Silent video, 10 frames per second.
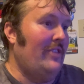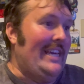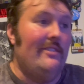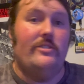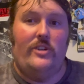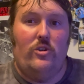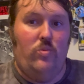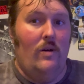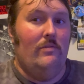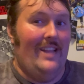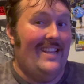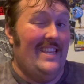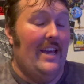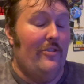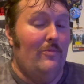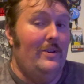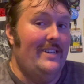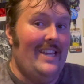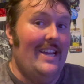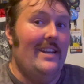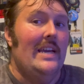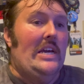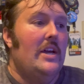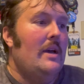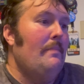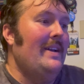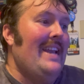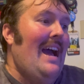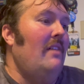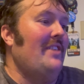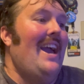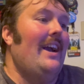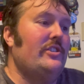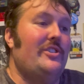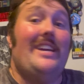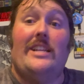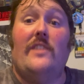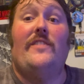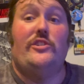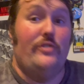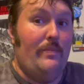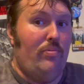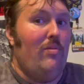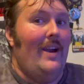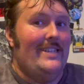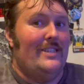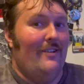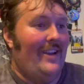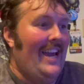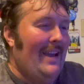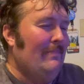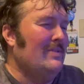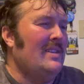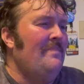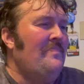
They used to quote like the other one did, but now they actually individually price their games.